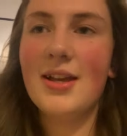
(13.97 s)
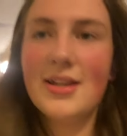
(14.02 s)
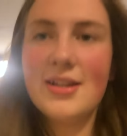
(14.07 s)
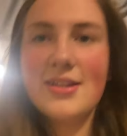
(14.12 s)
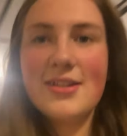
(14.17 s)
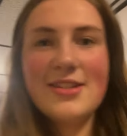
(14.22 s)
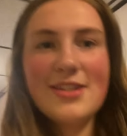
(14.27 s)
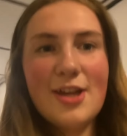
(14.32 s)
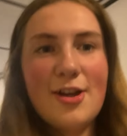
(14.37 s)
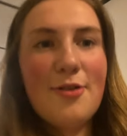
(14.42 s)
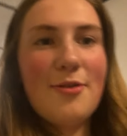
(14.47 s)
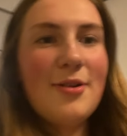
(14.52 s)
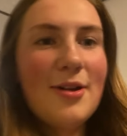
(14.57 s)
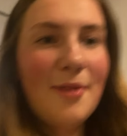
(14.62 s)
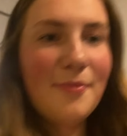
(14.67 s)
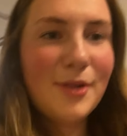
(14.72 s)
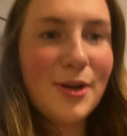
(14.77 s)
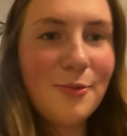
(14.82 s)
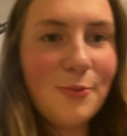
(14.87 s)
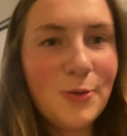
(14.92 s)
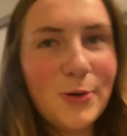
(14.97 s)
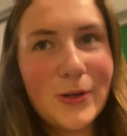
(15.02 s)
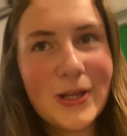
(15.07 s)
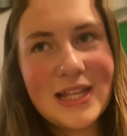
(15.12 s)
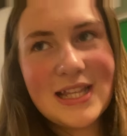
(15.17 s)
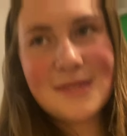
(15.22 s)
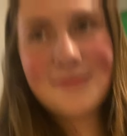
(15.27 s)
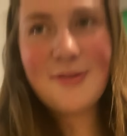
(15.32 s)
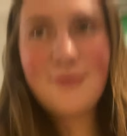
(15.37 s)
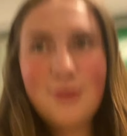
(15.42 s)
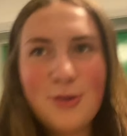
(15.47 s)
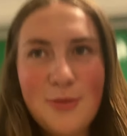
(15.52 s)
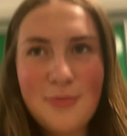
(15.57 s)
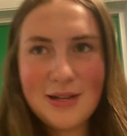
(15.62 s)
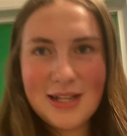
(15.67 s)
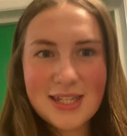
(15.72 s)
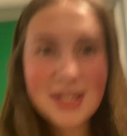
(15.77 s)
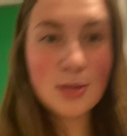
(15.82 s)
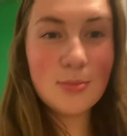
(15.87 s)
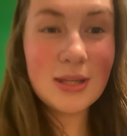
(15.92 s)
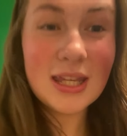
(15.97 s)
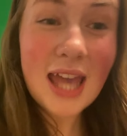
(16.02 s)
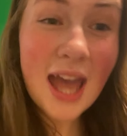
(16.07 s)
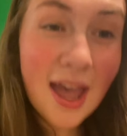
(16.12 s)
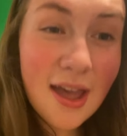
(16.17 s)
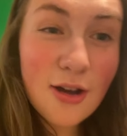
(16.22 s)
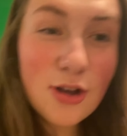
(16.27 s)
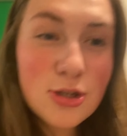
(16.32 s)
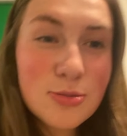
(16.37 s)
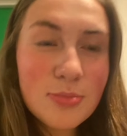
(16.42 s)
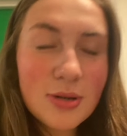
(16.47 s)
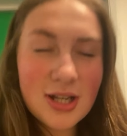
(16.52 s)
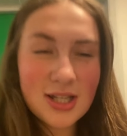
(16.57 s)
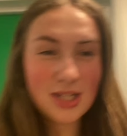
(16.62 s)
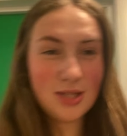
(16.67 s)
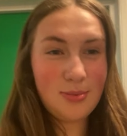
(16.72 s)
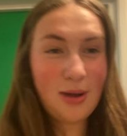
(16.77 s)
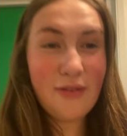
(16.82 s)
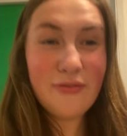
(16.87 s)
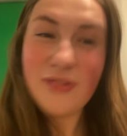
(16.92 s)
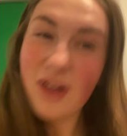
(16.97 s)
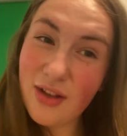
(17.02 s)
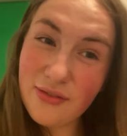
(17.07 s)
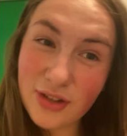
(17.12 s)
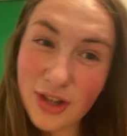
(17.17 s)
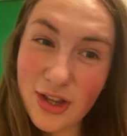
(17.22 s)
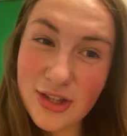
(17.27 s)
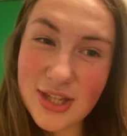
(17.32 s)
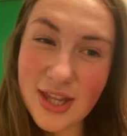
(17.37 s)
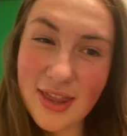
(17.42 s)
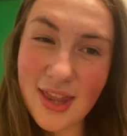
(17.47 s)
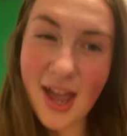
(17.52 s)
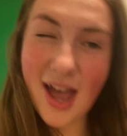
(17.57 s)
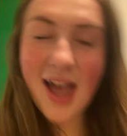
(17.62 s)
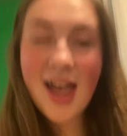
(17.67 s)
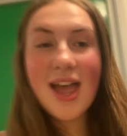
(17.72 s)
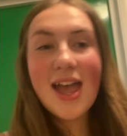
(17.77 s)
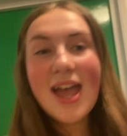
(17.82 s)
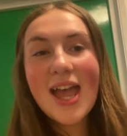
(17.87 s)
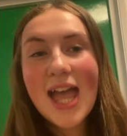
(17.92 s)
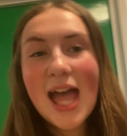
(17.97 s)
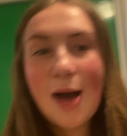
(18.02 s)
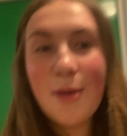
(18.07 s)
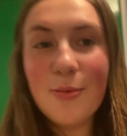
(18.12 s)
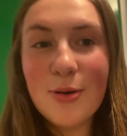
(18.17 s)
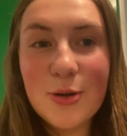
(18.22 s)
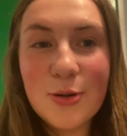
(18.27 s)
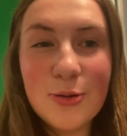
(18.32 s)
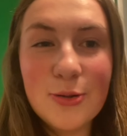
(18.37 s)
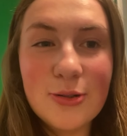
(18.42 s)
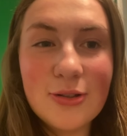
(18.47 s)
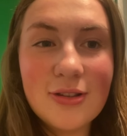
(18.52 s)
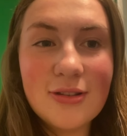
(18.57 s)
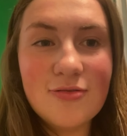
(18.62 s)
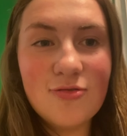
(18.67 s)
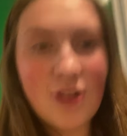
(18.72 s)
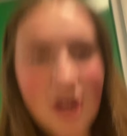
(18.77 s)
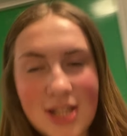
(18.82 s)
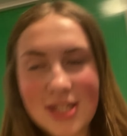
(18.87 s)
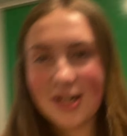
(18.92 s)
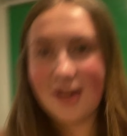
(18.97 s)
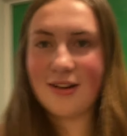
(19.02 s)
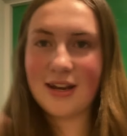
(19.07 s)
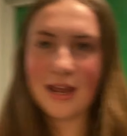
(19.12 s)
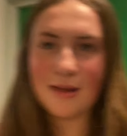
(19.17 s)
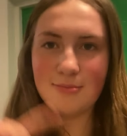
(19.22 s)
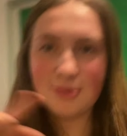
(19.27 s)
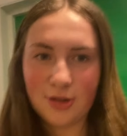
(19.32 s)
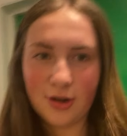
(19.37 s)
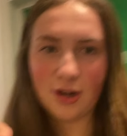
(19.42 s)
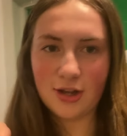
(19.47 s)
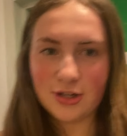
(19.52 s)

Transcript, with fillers: So I'm gonna walk into my room and it's gonna be chaos because there's about five girls in there and we're all writing our names on our